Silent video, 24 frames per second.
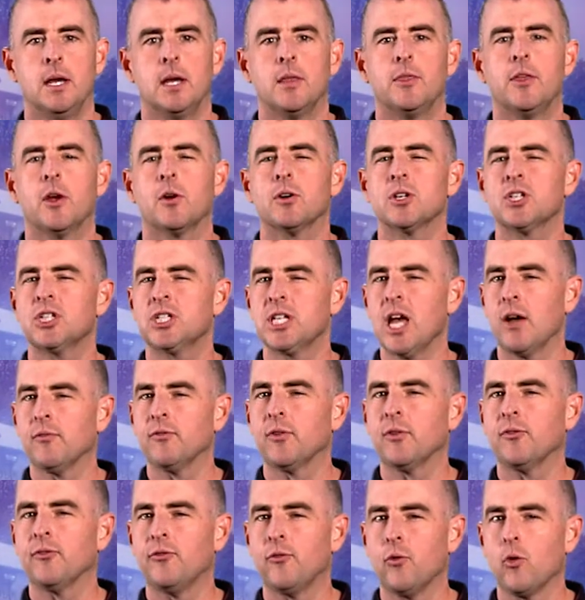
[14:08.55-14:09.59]
There are
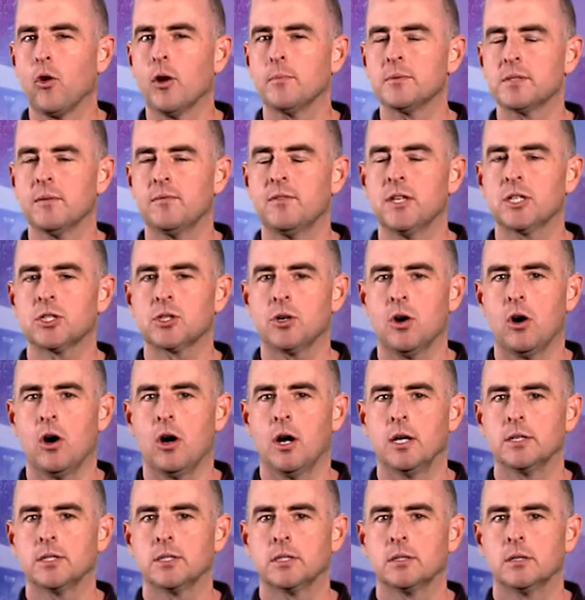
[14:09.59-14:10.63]
several forms of this
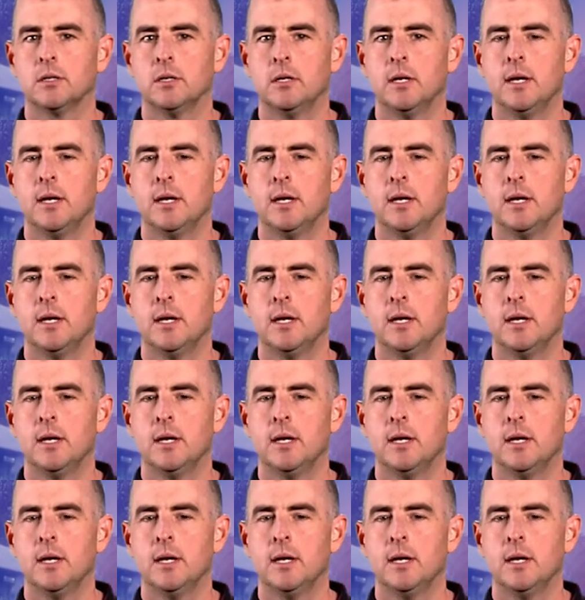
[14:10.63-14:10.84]
gauze.